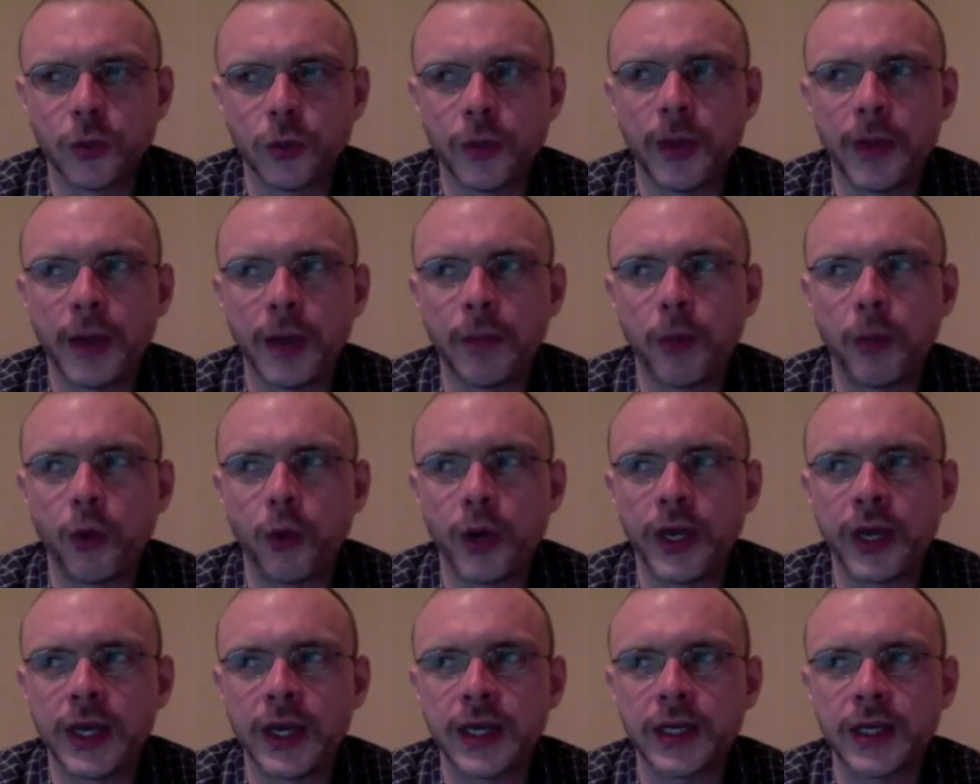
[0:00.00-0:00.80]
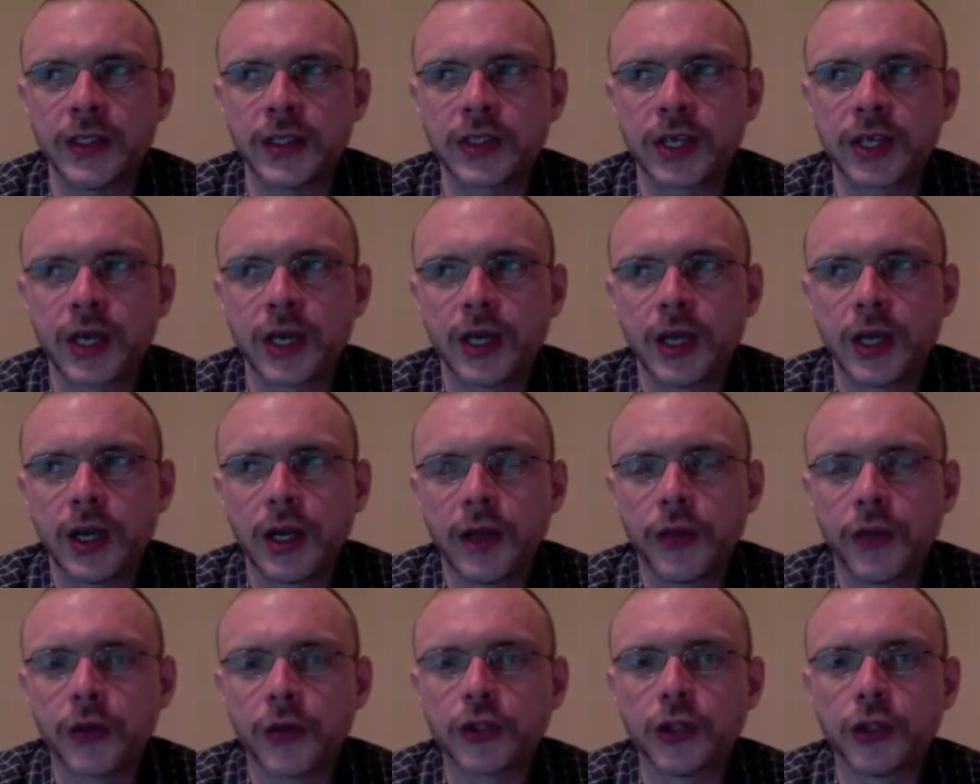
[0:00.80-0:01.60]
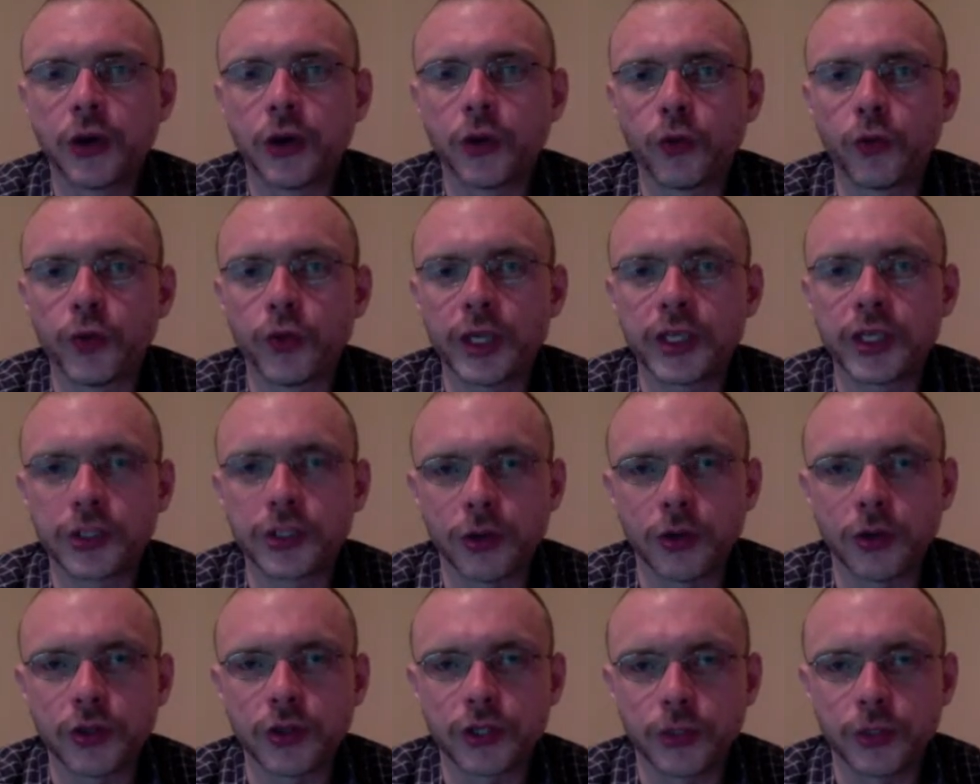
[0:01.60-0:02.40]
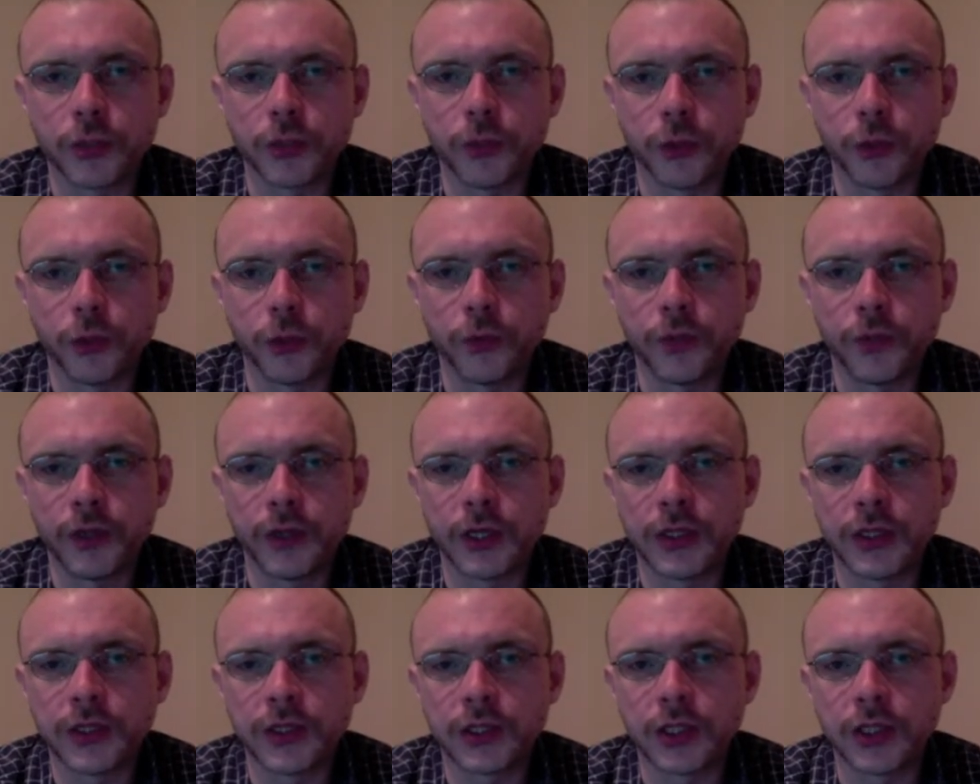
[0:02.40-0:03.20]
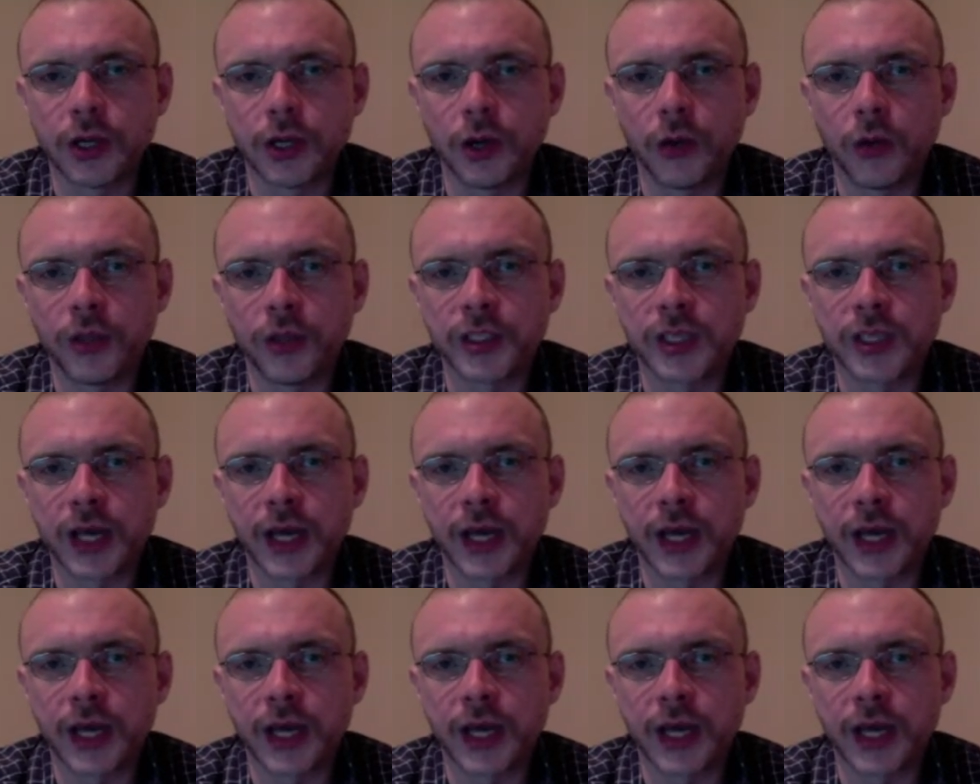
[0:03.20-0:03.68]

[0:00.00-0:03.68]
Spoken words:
But my point is, there's no research to prove it, and so it